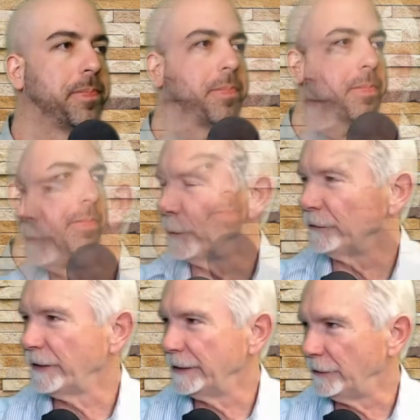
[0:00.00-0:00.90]
Because
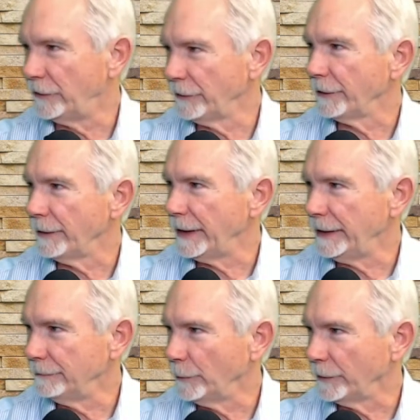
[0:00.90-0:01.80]
once they
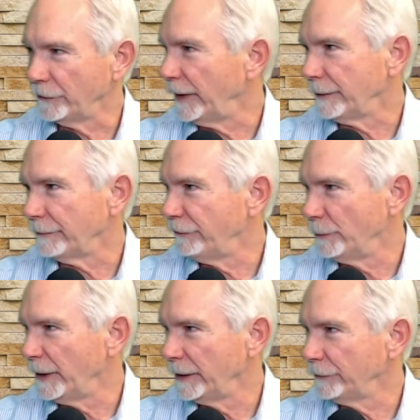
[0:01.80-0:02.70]
deteriorate, what does it take, a
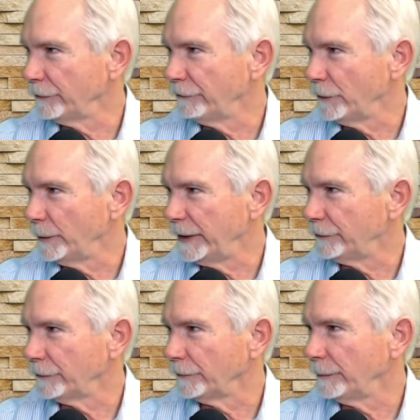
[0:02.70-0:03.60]
few months or a few
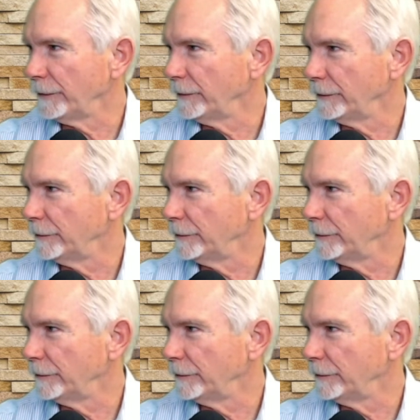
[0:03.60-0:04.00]
weeks or something that